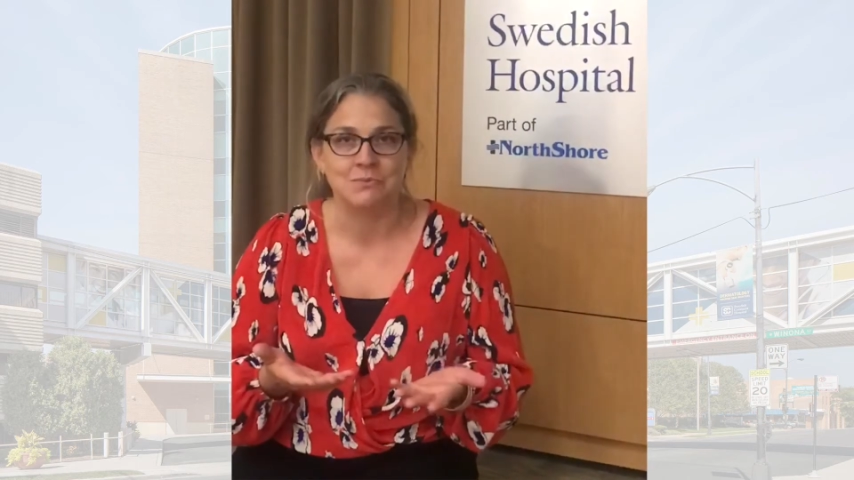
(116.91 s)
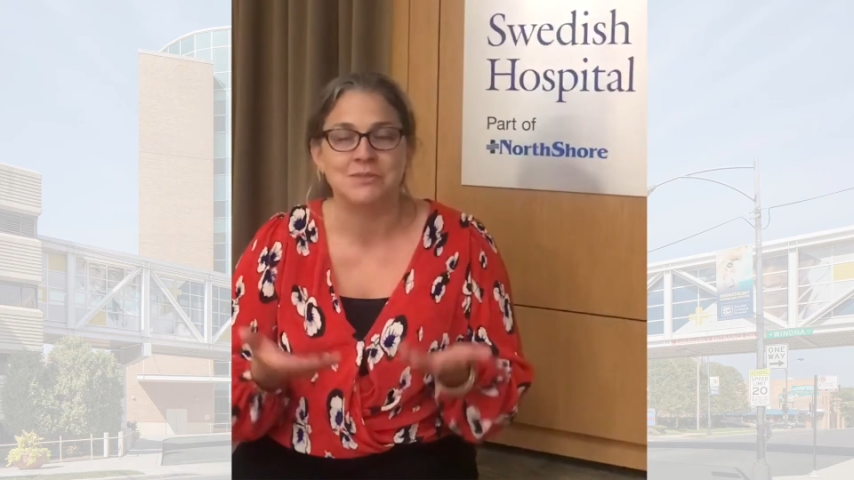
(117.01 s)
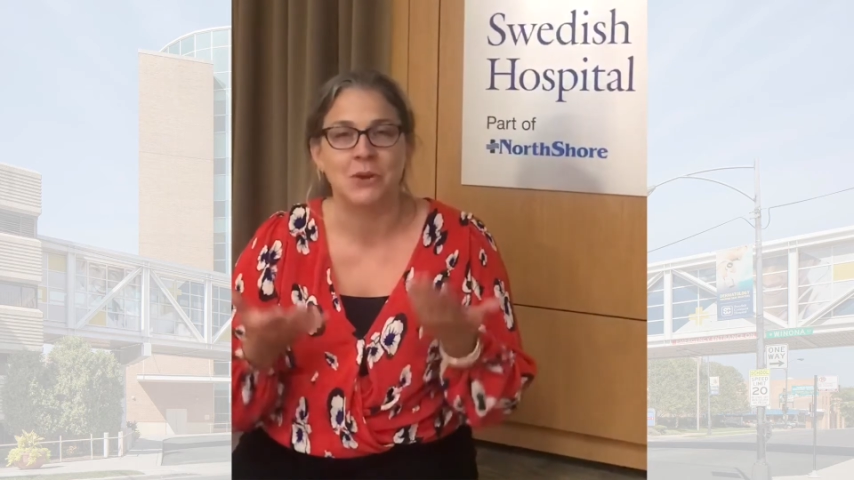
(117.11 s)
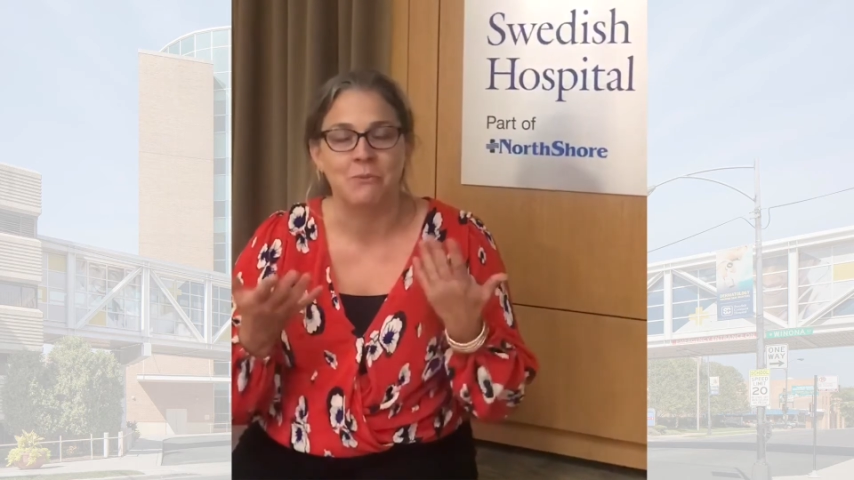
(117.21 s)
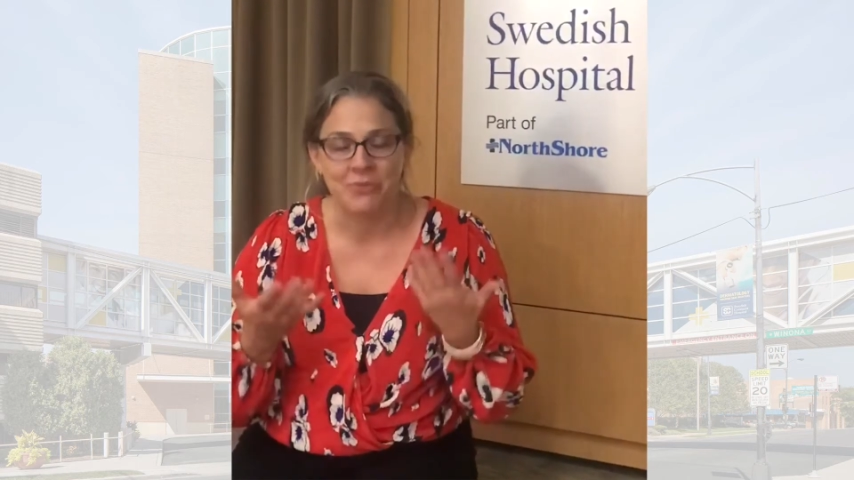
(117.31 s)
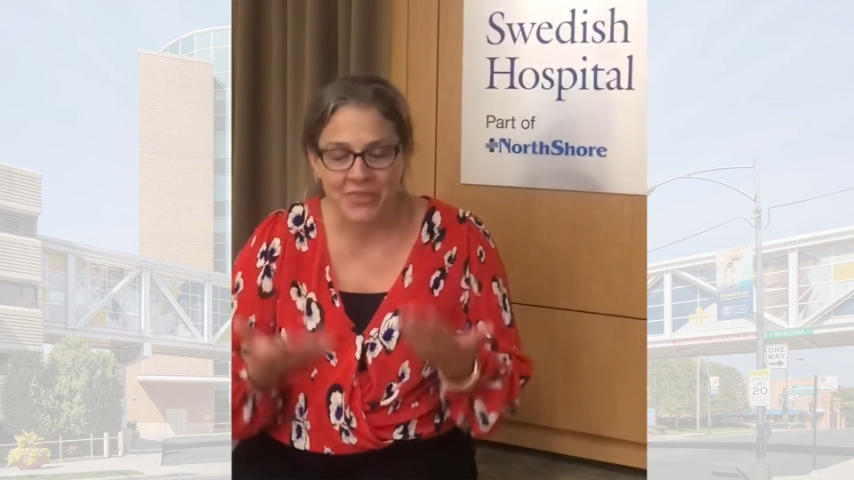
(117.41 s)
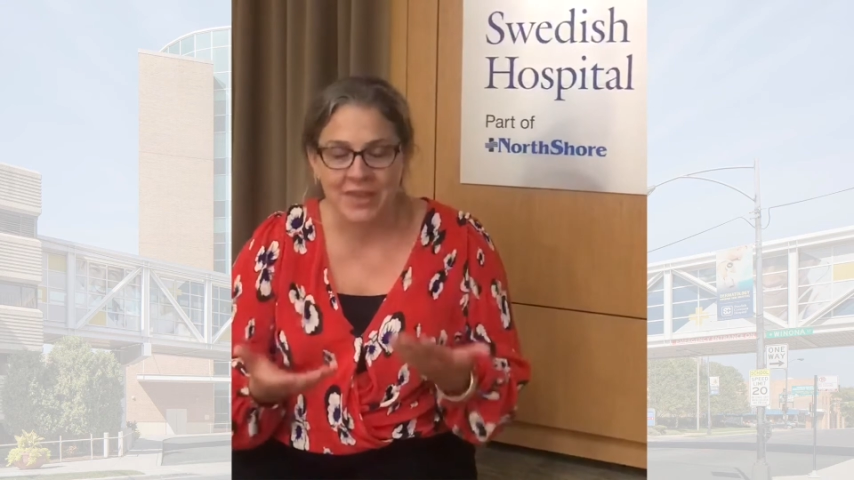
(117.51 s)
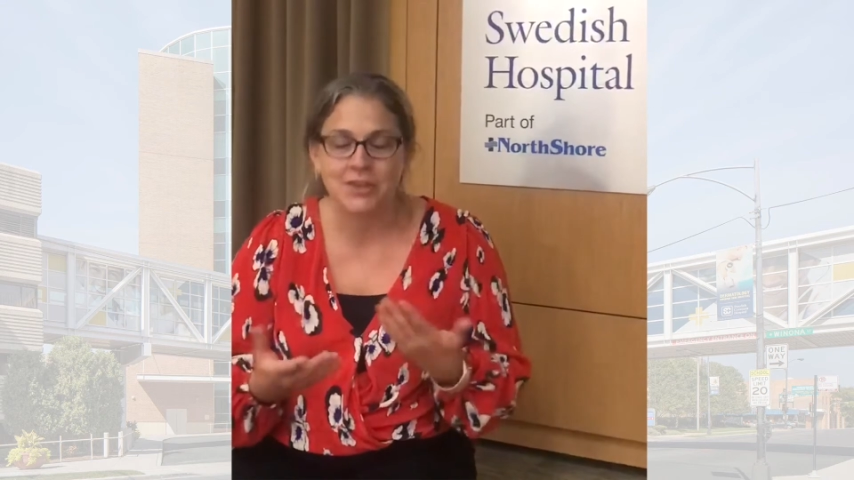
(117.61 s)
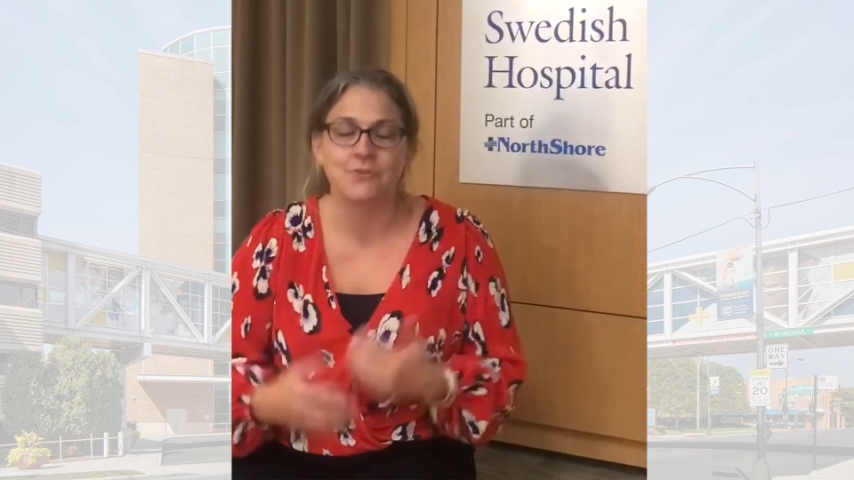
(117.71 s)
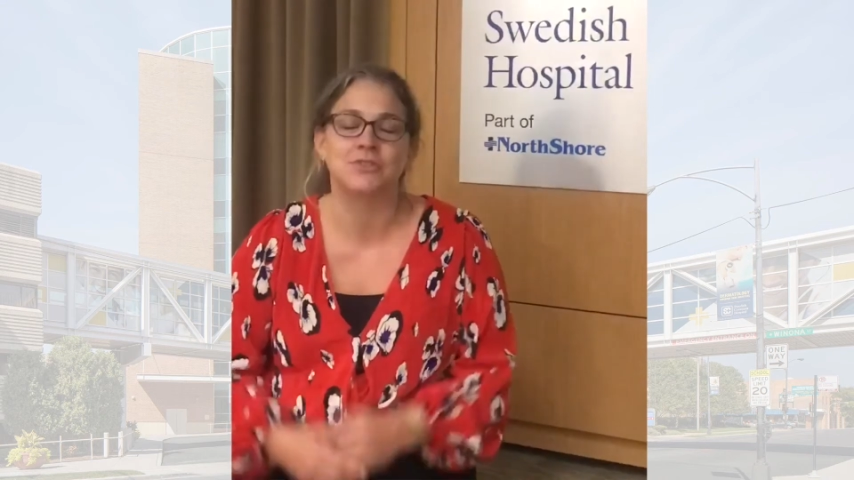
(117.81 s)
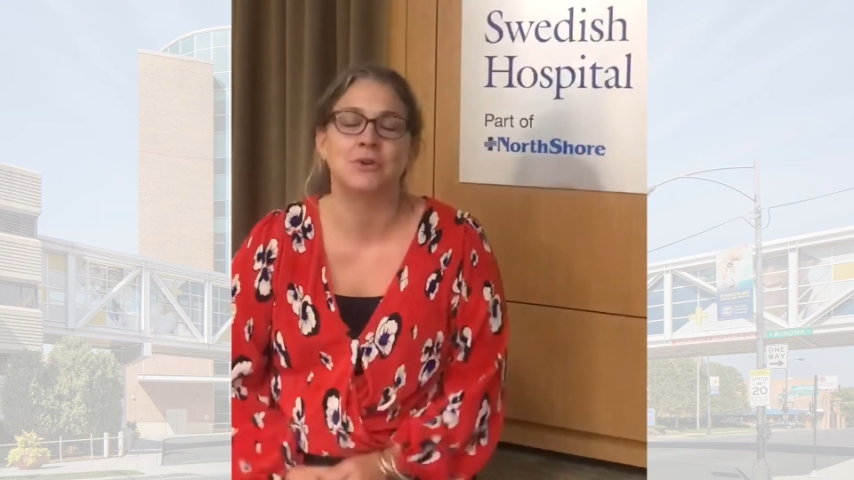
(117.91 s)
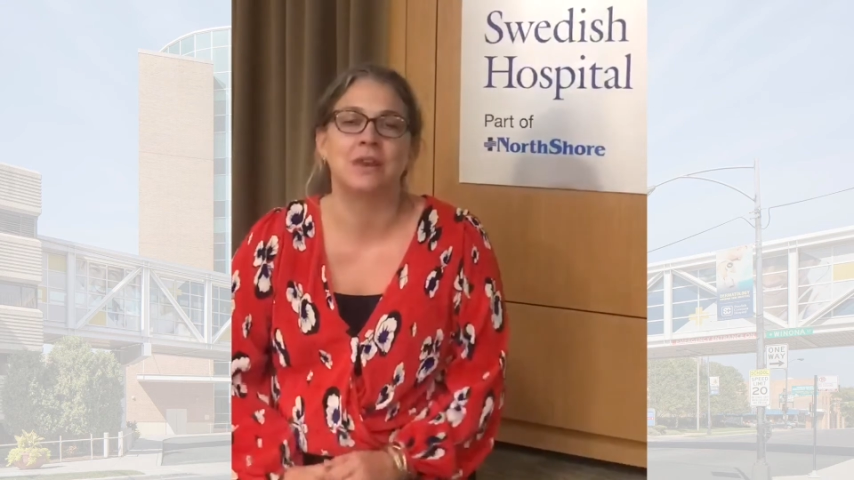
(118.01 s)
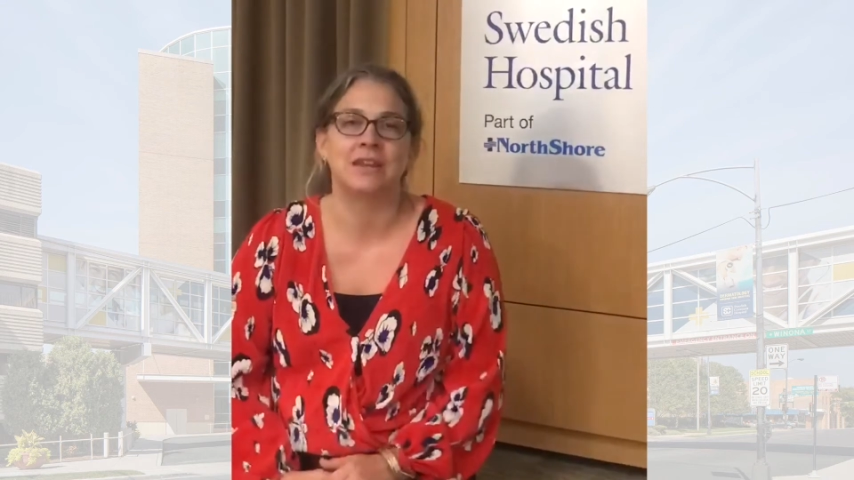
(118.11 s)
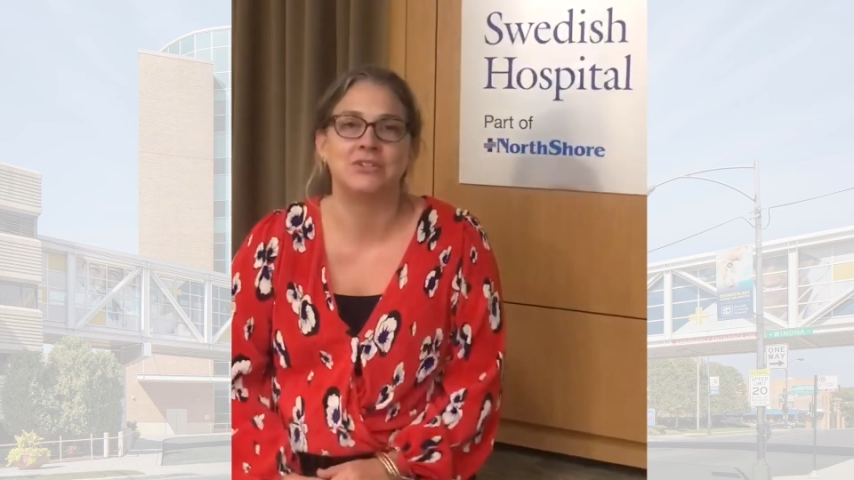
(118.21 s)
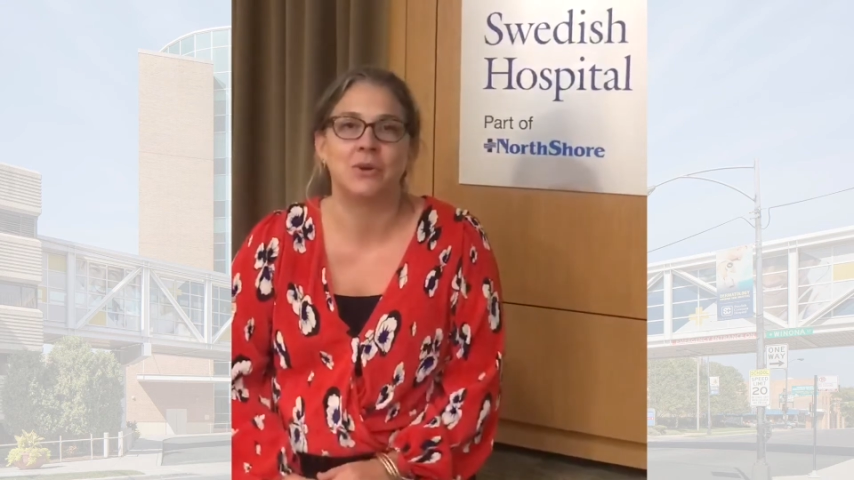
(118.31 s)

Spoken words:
So thank you for donating